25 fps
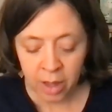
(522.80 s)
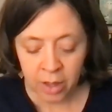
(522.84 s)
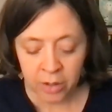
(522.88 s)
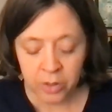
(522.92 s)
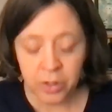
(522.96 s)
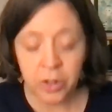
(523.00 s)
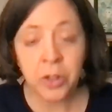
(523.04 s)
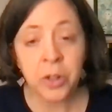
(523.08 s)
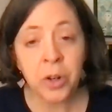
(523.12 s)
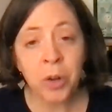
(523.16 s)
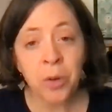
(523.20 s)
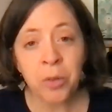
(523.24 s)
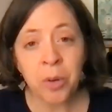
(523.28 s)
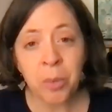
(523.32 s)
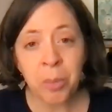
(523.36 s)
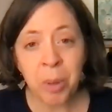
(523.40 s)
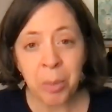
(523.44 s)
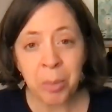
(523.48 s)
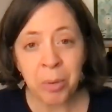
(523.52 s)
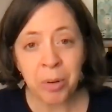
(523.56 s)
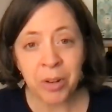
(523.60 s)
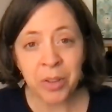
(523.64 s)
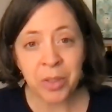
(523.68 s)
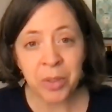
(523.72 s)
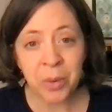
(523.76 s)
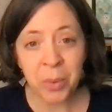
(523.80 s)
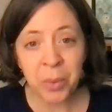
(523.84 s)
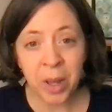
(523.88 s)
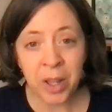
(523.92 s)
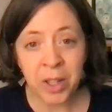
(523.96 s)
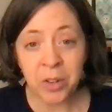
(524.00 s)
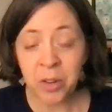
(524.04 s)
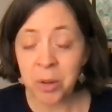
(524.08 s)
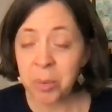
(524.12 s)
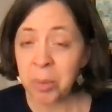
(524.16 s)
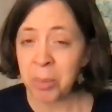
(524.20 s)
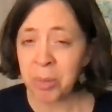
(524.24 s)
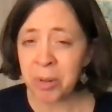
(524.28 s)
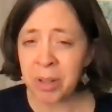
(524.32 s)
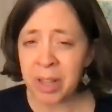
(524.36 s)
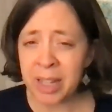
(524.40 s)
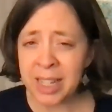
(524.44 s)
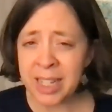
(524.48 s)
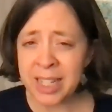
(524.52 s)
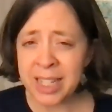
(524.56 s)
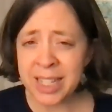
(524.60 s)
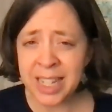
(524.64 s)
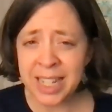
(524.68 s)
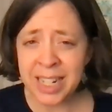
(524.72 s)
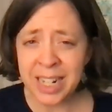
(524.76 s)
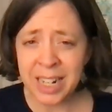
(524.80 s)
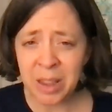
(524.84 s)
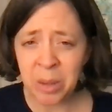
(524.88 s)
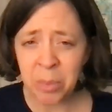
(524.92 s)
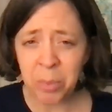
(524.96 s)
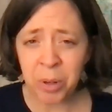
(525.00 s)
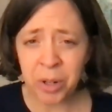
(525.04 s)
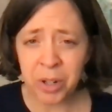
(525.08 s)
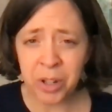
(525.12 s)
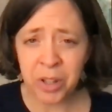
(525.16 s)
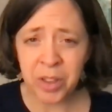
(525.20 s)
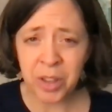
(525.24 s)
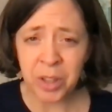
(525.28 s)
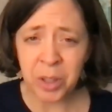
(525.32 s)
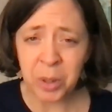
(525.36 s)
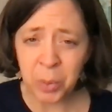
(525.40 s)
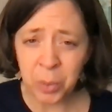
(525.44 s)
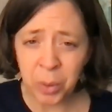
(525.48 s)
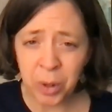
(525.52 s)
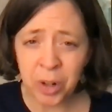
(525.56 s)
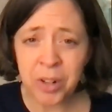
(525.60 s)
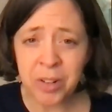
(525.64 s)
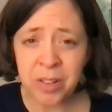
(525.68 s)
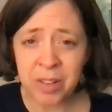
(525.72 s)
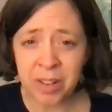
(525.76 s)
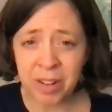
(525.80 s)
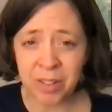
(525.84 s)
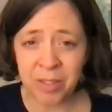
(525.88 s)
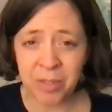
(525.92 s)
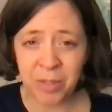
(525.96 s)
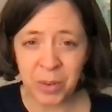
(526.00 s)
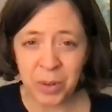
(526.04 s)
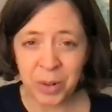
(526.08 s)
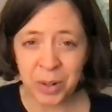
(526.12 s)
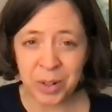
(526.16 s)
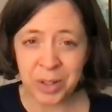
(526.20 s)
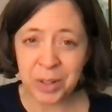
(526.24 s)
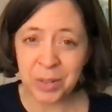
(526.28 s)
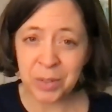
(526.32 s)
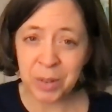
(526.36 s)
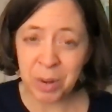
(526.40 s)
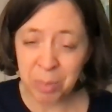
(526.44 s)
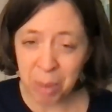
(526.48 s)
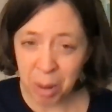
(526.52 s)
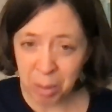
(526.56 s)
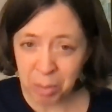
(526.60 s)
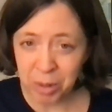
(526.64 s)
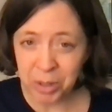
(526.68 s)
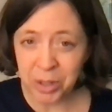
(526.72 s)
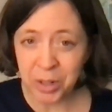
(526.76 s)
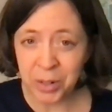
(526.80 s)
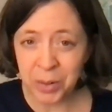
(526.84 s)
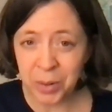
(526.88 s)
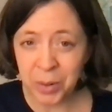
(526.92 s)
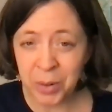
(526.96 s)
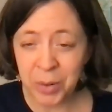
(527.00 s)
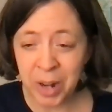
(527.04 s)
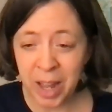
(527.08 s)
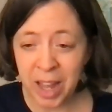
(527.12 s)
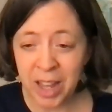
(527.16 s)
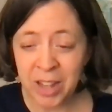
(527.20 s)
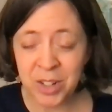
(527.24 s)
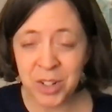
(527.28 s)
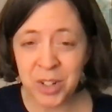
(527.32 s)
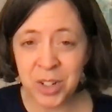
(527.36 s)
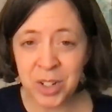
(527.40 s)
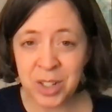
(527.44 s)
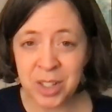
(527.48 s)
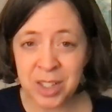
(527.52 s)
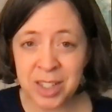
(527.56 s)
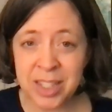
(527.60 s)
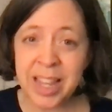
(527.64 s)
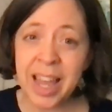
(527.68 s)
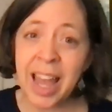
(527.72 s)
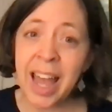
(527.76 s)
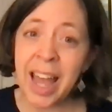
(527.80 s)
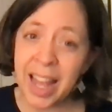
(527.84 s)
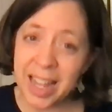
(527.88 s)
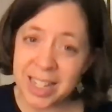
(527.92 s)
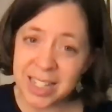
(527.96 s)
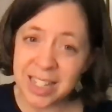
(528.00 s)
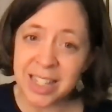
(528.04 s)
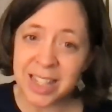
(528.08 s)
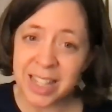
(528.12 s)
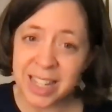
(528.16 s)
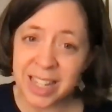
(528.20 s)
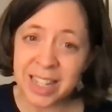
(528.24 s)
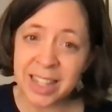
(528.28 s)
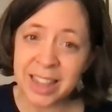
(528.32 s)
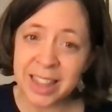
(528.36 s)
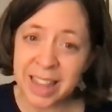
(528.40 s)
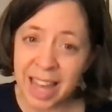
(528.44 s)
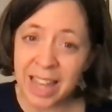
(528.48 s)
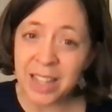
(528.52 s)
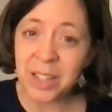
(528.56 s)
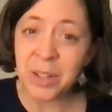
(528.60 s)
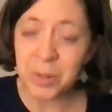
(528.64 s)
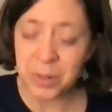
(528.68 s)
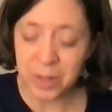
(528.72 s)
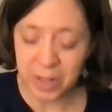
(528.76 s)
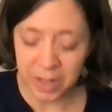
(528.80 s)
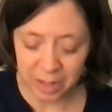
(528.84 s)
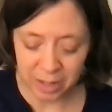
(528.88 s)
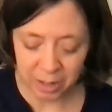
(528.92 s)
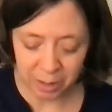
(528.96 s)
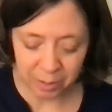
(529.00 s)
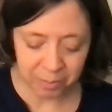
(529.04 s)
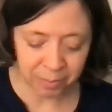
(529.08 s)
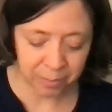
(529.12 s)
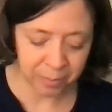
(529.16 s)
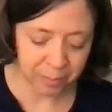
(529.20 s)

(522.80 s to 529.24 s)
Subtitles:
So you don't remember it the way you remember like a scene in the book that you weren't there for. You remember your own actions as a thing that you did.